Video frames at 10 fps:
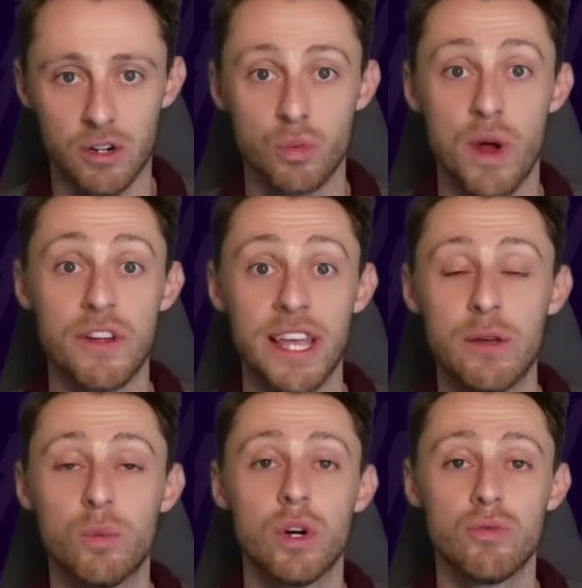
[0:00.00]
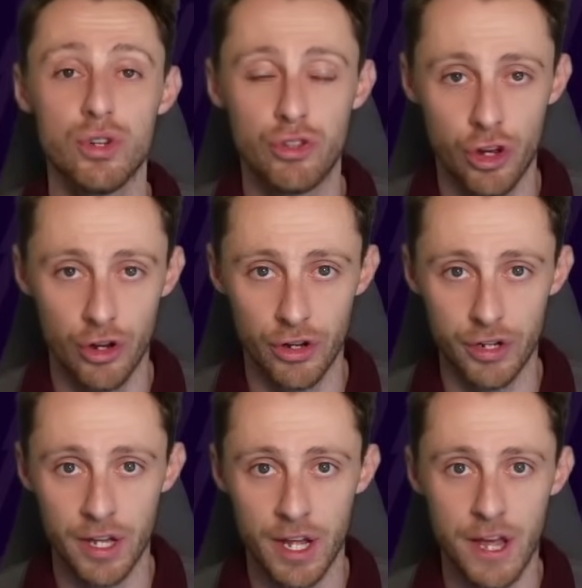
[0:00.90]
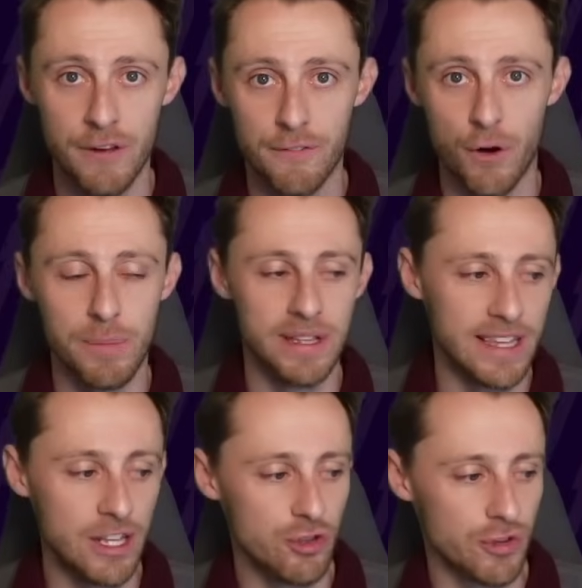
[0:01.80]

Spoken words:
whether he will return from his injury.